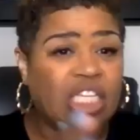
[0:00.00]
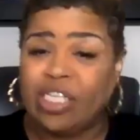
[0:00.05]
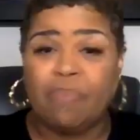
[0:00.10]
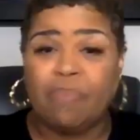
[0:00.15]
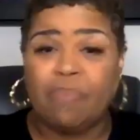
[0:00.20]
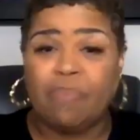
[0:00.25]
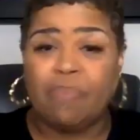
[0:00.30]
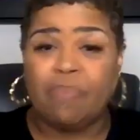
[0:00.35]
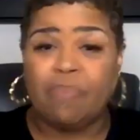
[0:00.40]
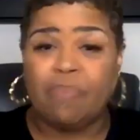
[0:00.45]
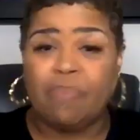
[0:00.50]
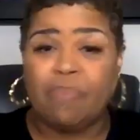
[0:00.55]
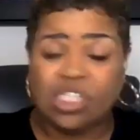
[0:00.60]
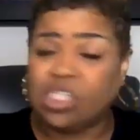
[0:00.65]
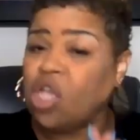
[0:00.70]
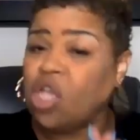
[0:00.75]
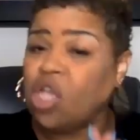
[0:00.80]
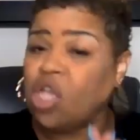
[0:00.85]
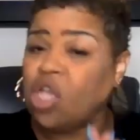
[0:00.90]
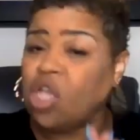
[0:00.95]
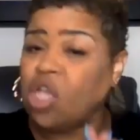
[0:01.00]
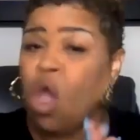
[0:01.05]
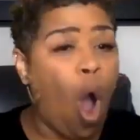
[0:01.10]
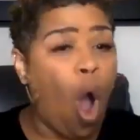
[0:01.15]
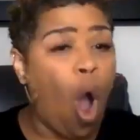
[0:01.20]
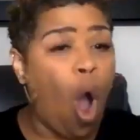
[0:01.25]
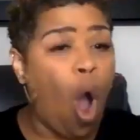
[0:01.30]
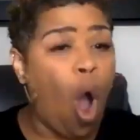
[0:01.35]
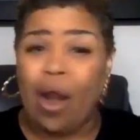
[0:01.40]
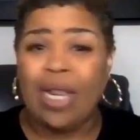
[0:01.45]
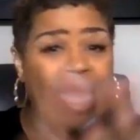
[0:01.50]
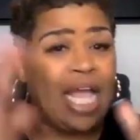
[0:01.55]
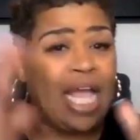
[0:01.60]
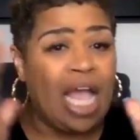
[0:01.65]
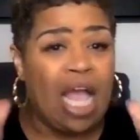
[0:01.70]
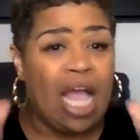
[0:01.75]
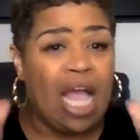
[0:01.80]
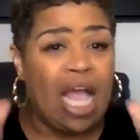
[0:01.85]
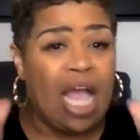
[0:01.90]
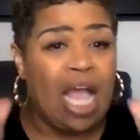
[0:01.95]
and rites of passages are
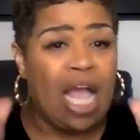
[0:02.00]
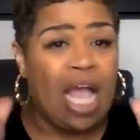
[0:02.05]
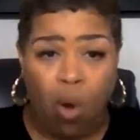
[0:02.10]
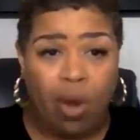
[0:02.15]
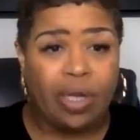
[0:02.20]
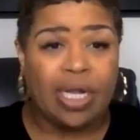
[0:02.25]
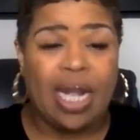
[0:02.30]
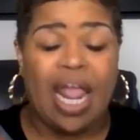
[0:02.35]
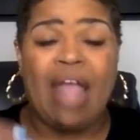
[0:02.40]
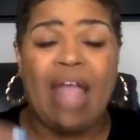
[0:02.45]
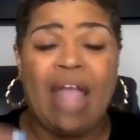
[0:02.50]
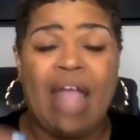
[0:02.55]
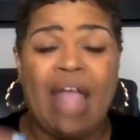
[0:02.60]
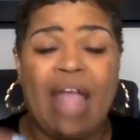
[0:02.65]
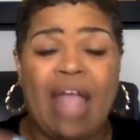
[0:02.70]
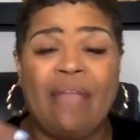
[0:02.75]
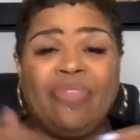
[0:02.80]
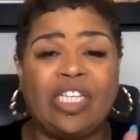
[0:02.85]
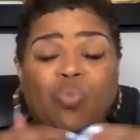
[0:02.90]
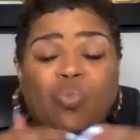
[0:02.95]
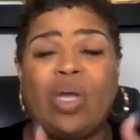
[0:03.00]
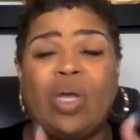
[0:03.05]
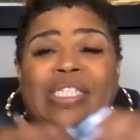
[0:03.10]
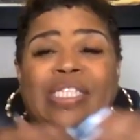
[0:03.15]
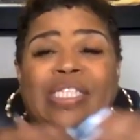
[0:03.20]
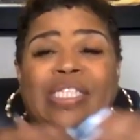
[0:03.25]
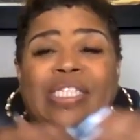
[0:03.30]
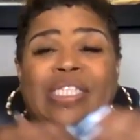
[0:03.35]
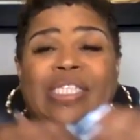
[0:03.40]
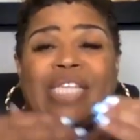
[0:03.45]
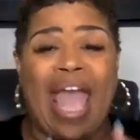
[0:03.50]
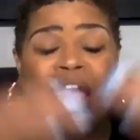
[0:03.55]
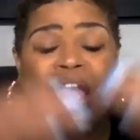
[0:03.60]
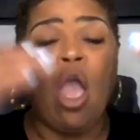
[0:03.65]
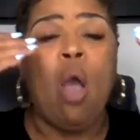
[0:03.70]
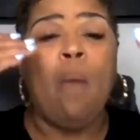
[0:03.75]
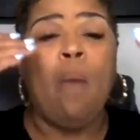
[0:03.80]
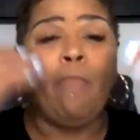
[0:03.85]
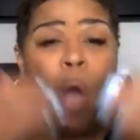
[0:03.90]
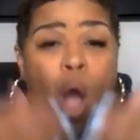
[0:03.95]
important, and this was
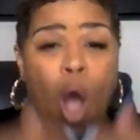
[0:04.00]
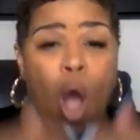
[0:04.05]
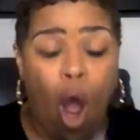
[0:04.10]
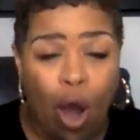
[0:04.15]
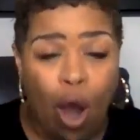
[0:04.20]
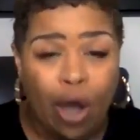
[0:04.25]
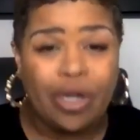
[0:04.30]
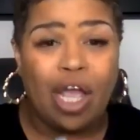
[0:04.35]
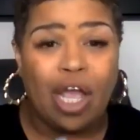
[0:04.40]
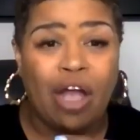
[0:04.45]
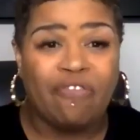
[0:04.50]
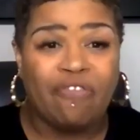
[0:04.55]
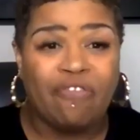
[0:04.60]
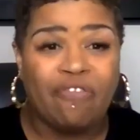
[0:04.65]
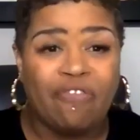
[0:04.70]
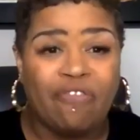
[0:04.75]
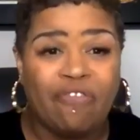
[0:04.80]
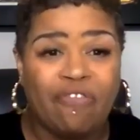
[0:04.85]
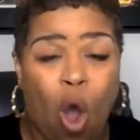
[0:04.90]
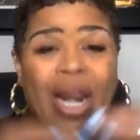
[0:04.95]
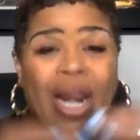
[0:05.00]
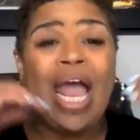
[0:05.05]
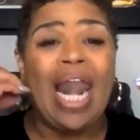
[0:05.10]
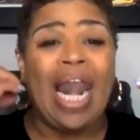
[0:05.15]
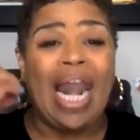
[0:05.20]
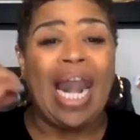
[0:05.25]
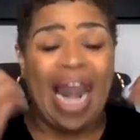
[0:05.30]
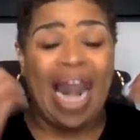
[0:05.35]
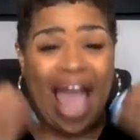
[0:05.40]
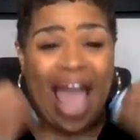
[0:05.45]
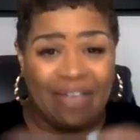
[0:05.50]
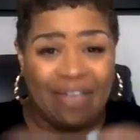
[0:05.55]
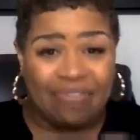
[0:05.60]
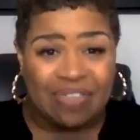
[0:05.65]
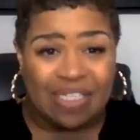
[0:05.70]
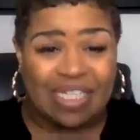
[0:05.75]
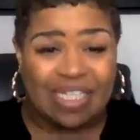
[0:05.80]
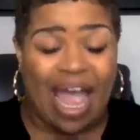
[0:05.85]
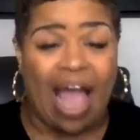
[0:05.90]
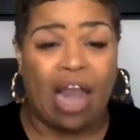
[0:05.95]
a part of our
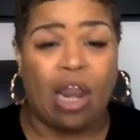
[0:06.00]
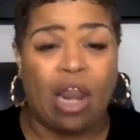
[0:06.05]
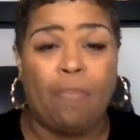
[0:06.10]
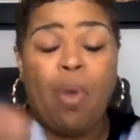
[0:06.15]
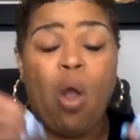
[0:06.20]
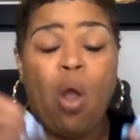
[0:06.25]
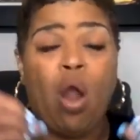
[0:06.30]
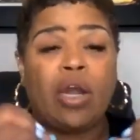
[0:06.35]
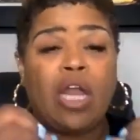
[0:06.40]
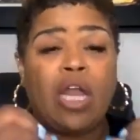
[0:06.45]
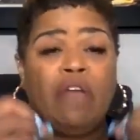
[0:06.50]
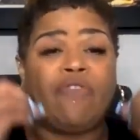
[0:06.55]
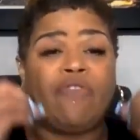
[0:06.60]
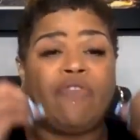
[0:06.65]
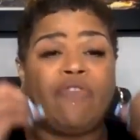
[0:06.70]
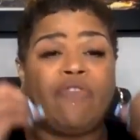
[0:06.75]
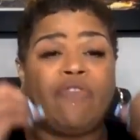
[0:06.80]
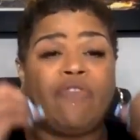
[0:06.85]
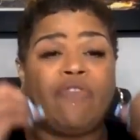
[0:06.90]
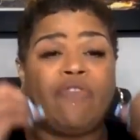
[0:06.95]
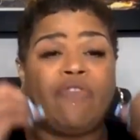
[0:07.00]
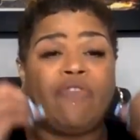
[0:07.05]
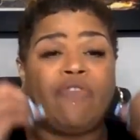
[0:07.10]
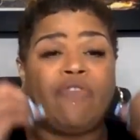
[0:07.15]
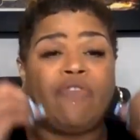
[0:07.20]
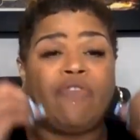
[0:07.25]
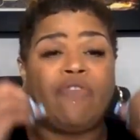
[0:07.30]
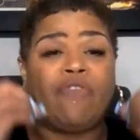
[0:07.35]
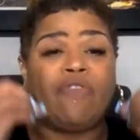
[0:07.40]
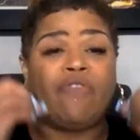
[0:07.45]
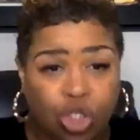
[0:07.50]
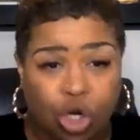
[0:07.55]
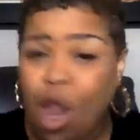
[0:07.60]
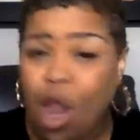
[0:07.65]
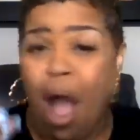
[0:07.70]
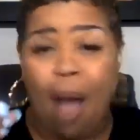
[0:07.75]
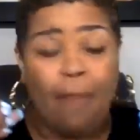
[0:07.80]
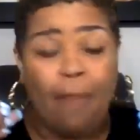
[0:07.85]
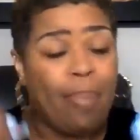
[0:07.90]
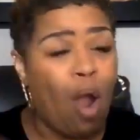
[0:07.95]
lifestyle, a part of our
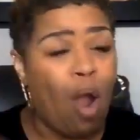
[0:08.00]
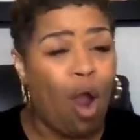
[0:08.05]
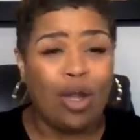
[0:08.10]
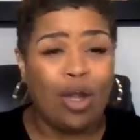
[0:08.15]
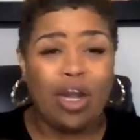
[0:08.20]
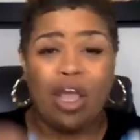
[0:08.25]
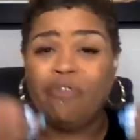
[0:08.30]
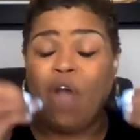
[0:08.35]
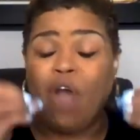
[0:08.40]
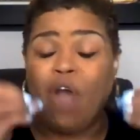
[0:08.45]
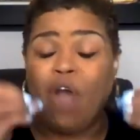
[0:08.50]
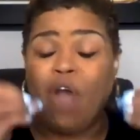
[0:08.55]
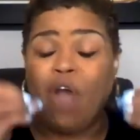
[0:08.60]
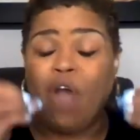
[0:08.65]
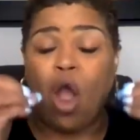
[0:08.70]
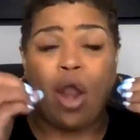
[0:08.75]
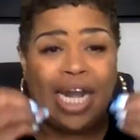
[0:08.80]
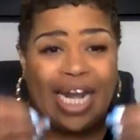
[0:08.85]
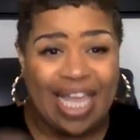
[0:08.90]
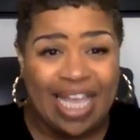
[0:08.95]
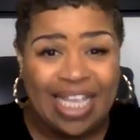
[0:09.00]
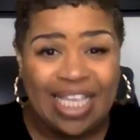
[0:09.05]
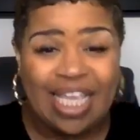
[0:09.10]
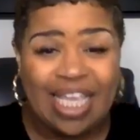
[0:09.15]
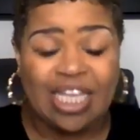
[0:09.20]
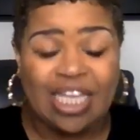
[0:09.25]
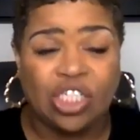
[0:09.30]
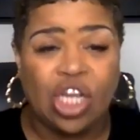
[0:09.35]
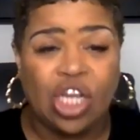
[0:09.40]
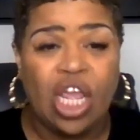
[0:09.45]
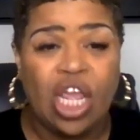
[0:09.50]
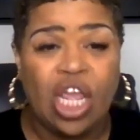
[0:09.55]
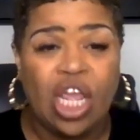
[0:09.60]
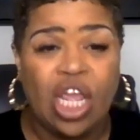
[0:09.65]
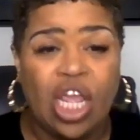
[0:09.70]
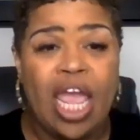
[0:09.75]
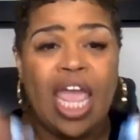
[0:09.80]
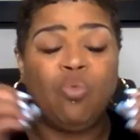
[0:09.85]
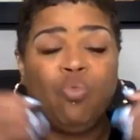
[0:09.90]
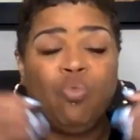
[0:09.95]
culture, a part of our
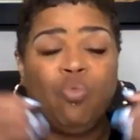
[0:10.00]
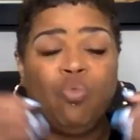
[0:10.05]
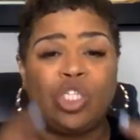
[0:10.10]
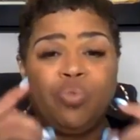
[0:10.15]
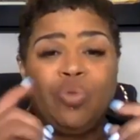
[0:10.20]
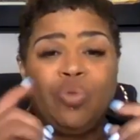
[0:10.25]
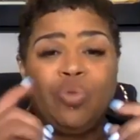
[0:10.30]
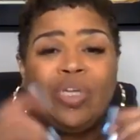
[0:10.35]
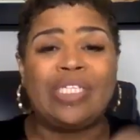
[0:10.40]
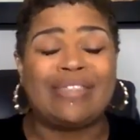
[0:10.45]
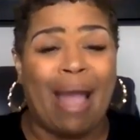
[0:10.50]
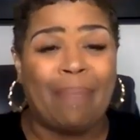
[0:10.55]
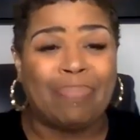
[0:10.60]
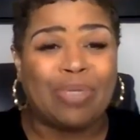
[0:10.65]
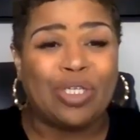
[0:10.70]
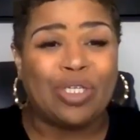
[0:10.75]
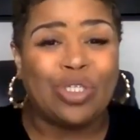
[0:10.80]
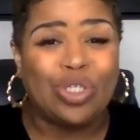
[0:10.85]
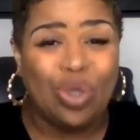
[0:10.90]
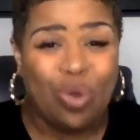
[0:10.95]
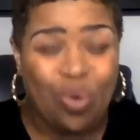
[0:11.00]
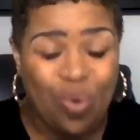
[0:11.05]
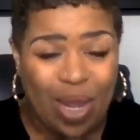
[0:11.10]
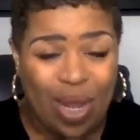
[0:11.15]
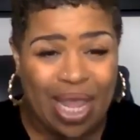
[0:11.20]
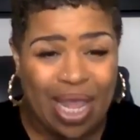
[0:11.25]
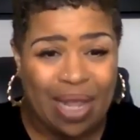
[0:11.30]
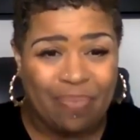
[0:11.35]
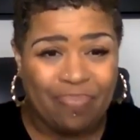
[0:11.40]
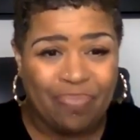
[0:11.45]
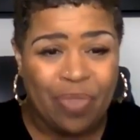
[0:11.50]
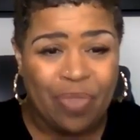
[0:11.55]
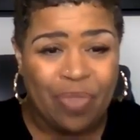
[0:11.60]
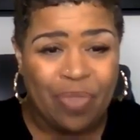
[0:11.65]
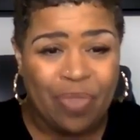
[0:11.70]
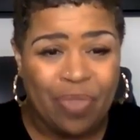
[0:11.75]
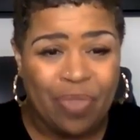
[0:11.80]
lineage in which we stopped doing.